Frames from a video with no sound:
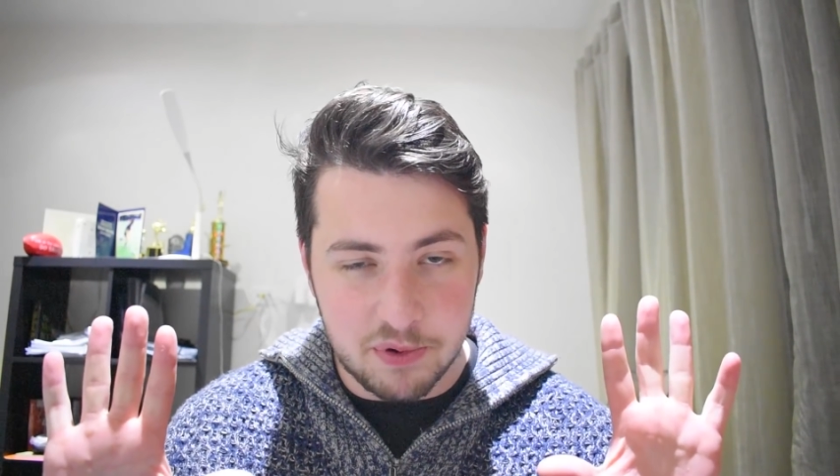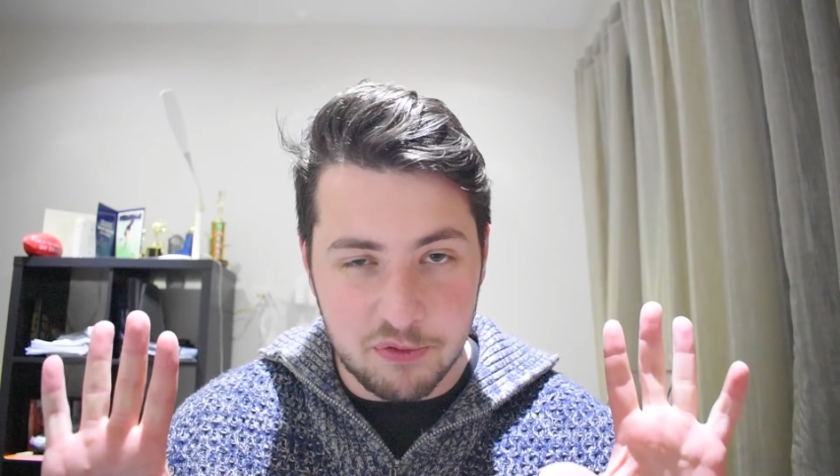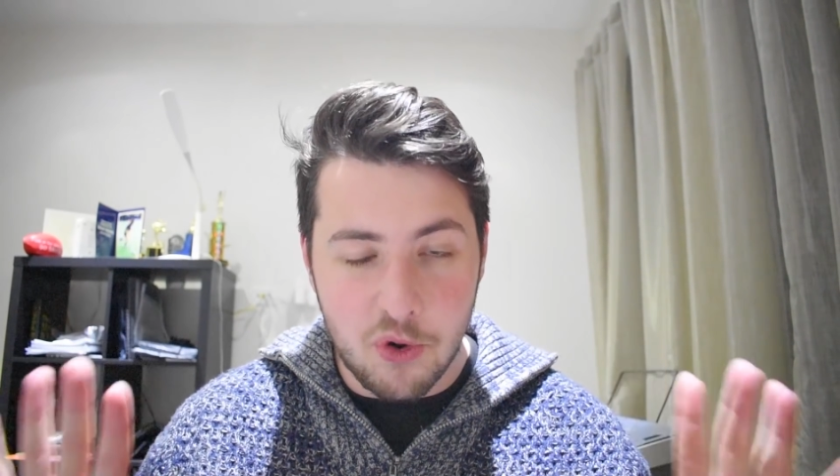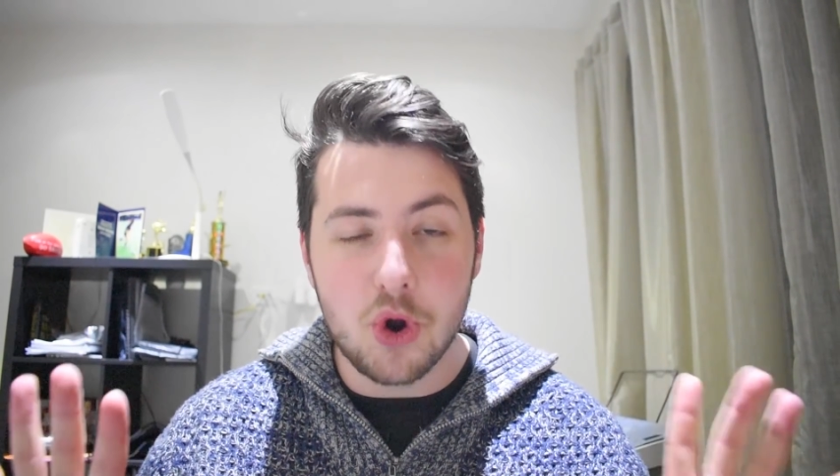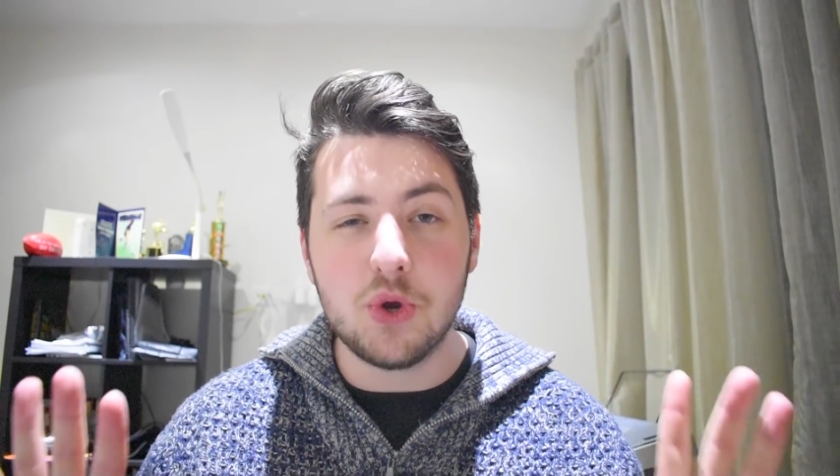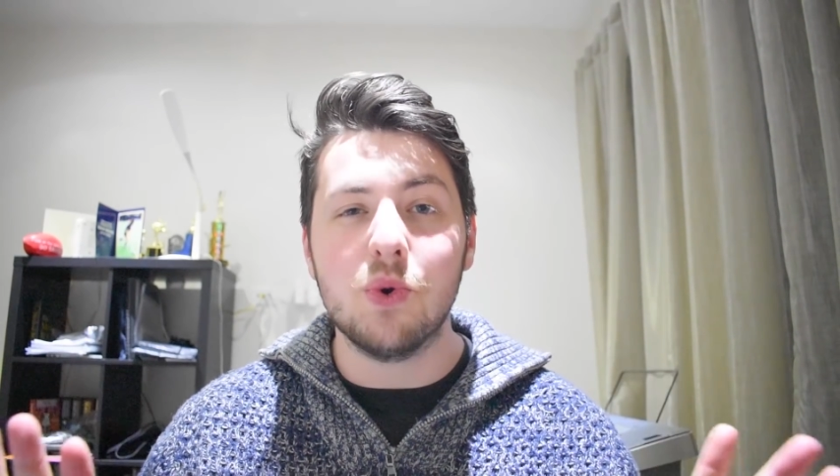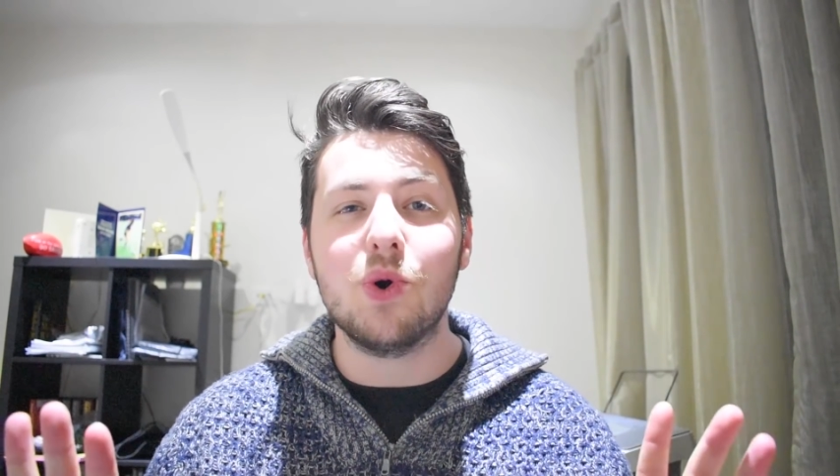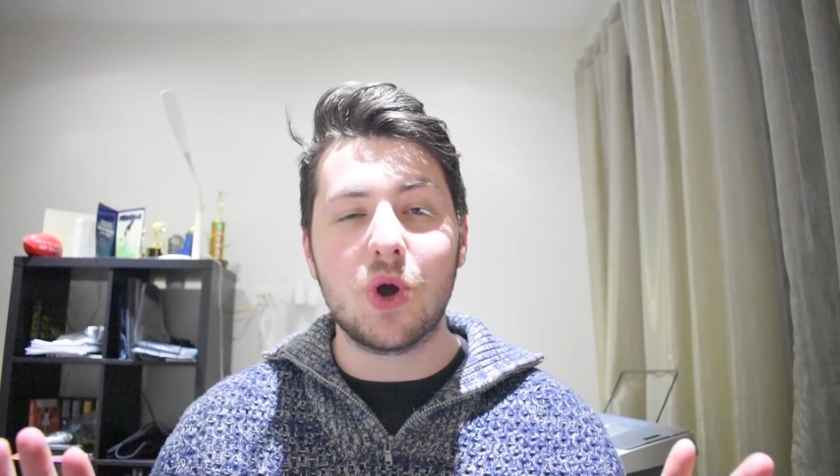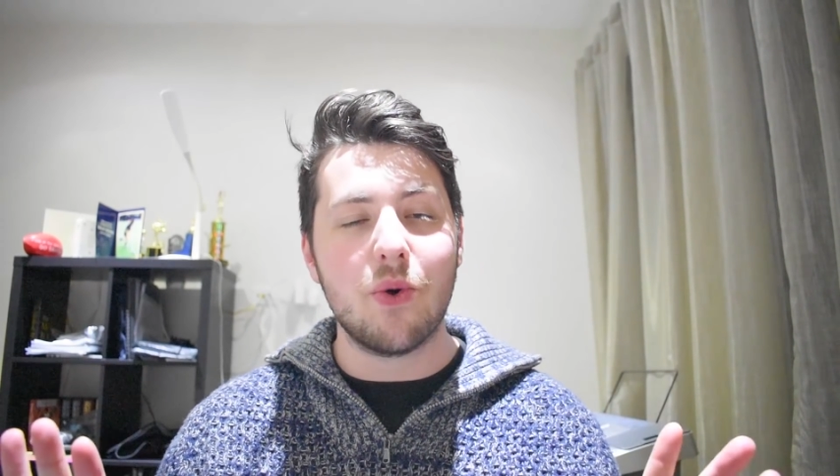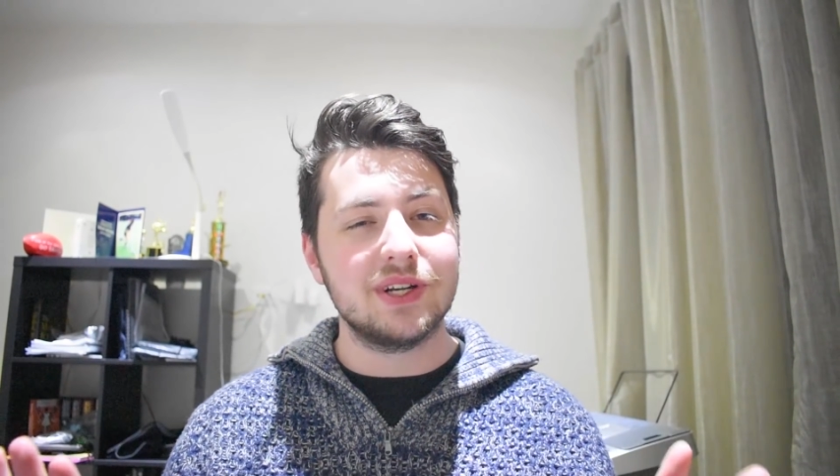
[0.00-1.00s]
before you
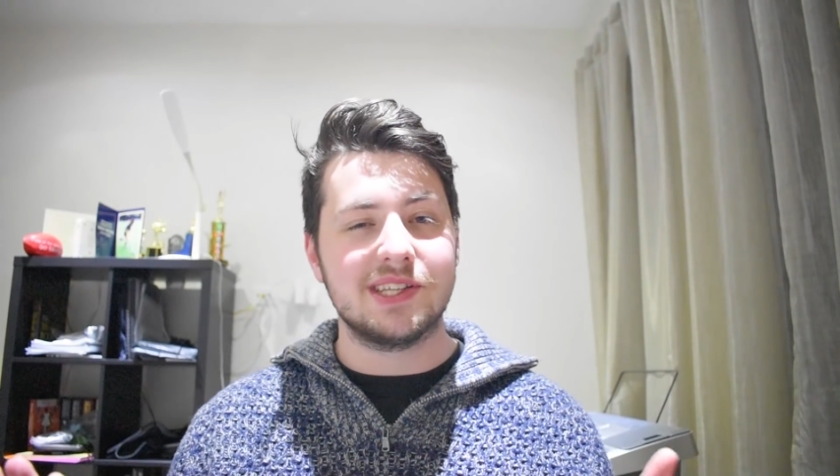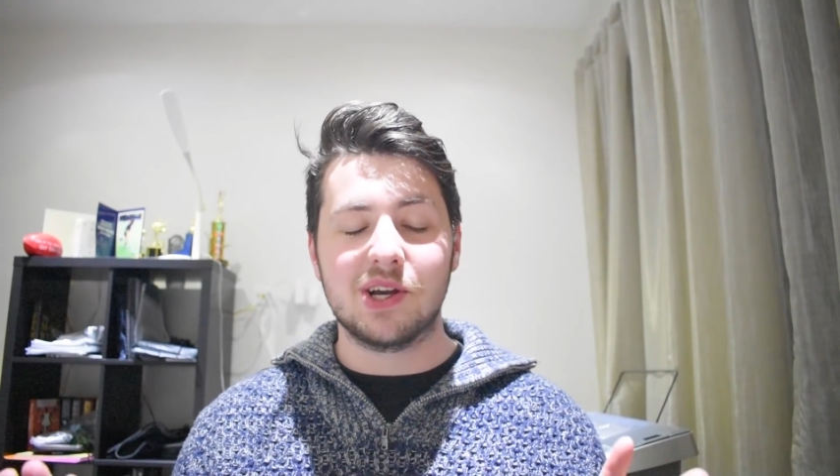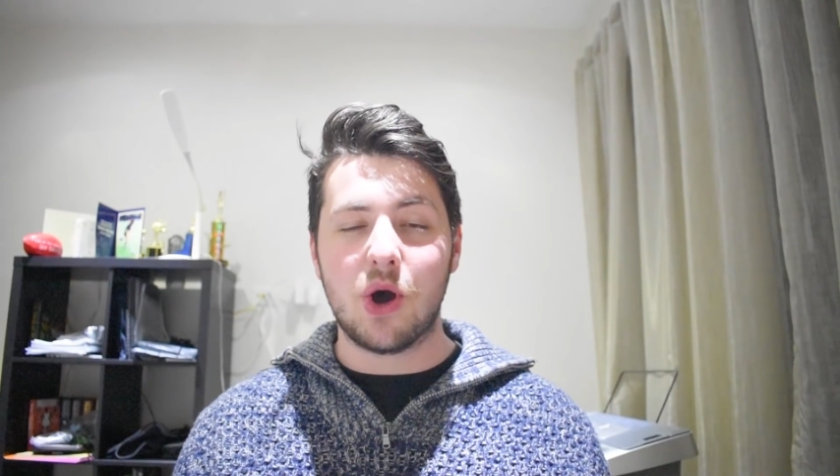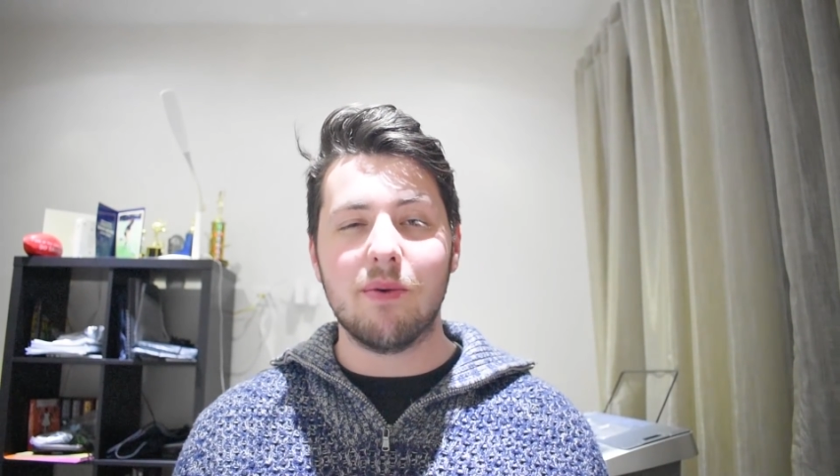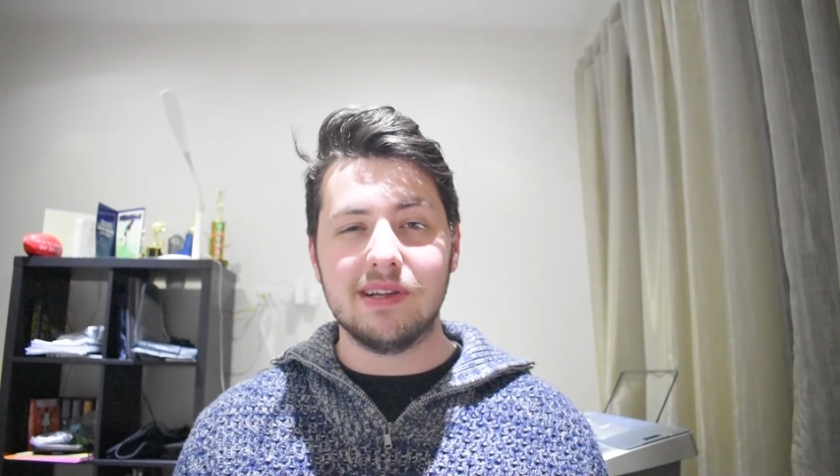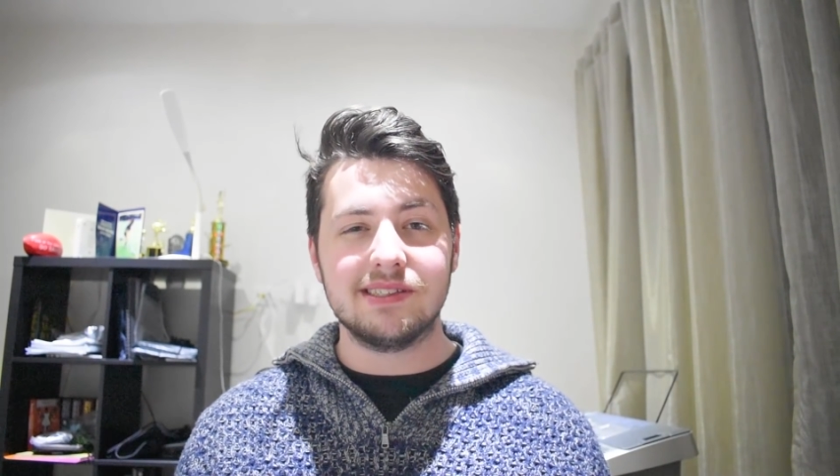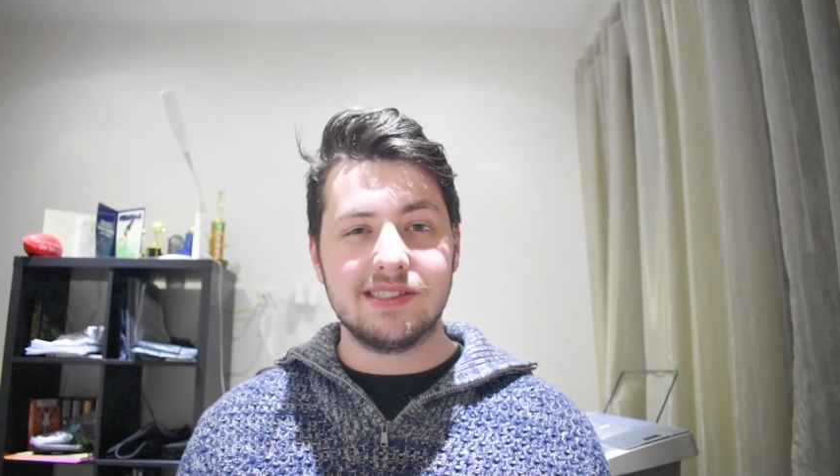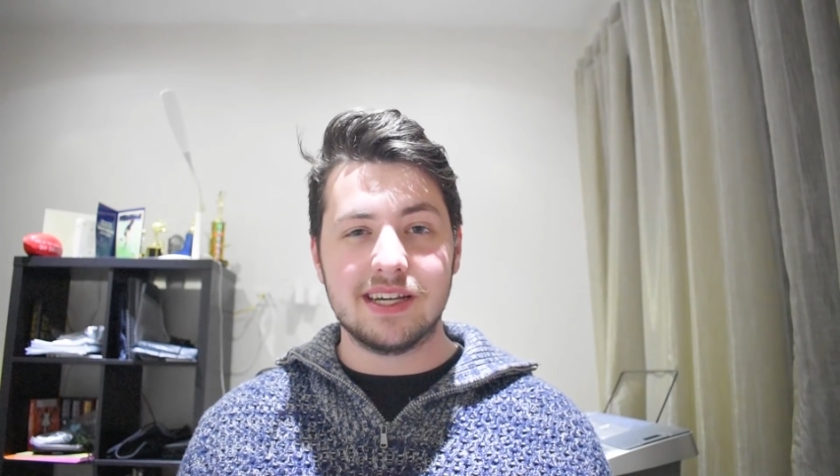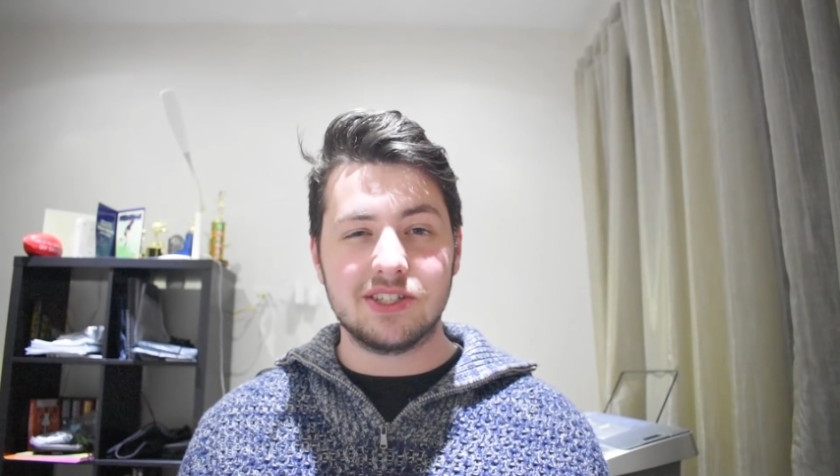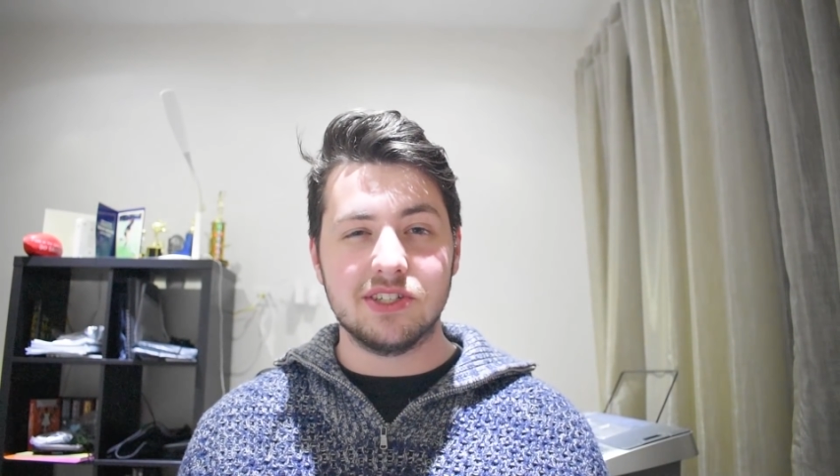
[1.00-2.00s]
all go into the comments
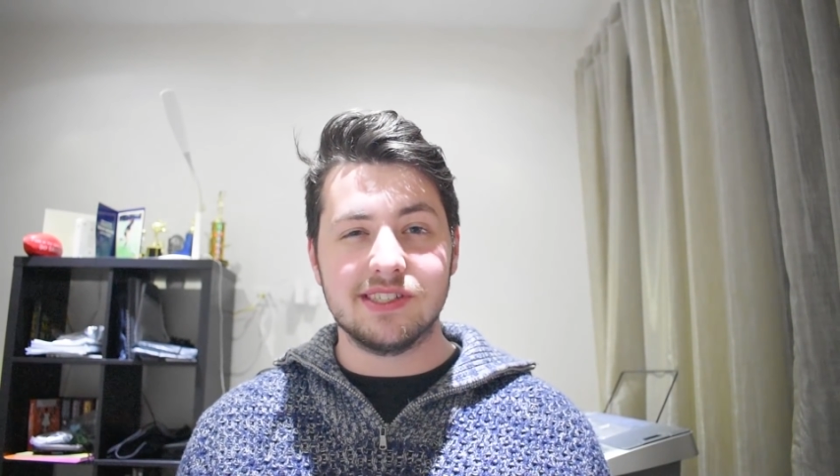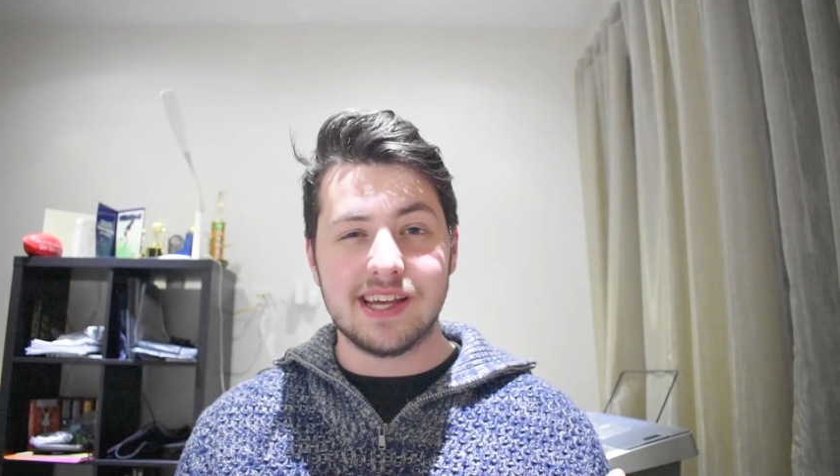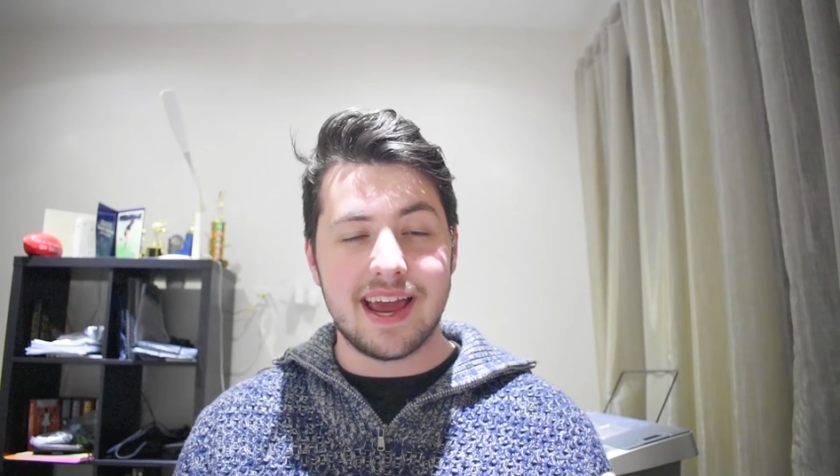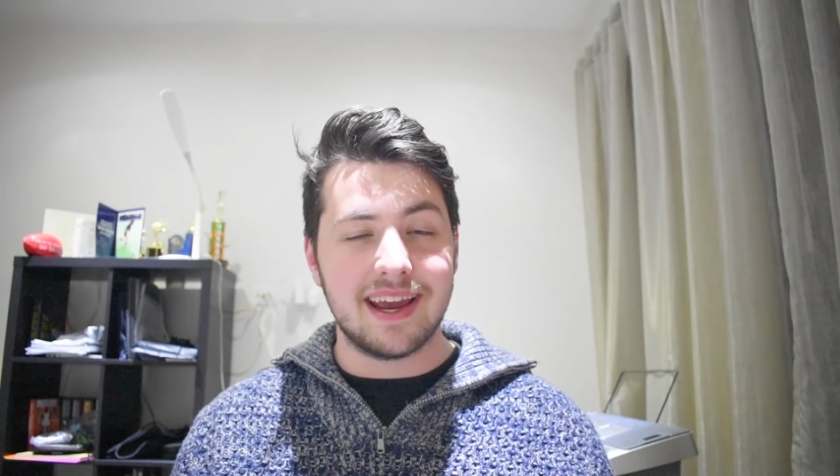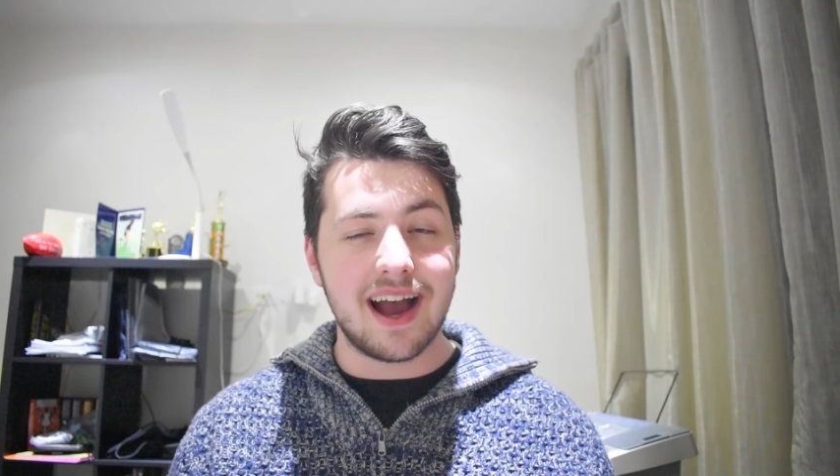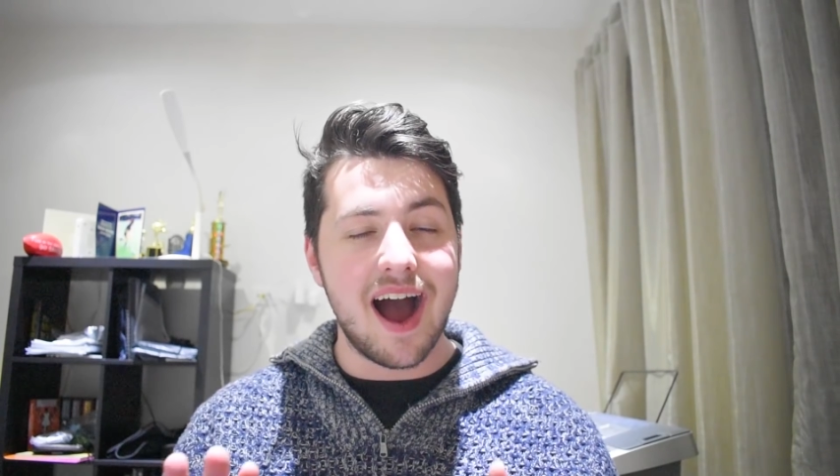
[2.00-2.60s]
section saying,